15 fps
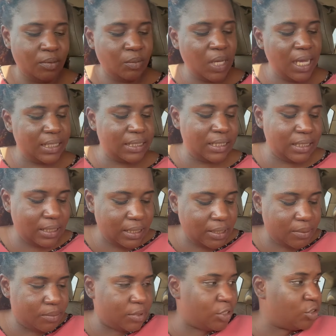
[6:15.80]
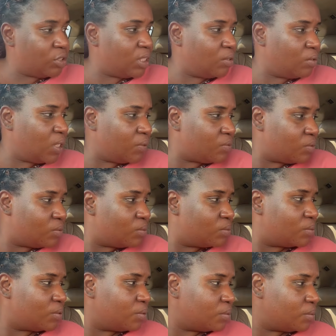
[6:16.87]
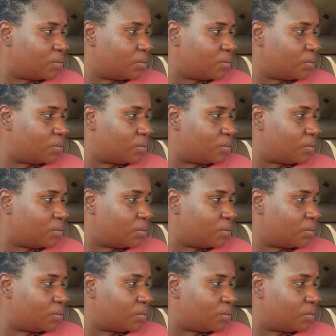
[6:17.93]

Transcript: May I see the yam? Did you say good afternoon?